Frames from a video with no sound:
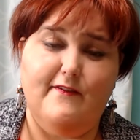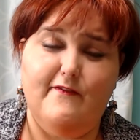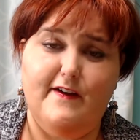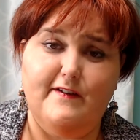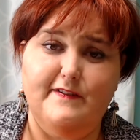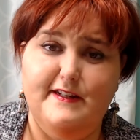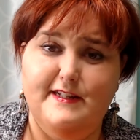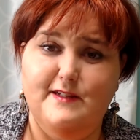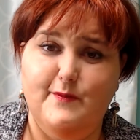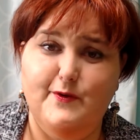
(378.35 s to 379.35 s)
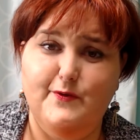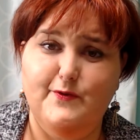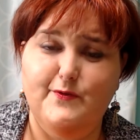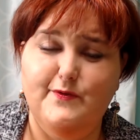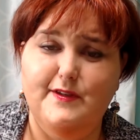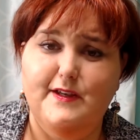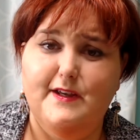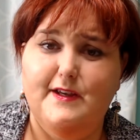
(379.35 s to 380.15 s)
velvety smooth,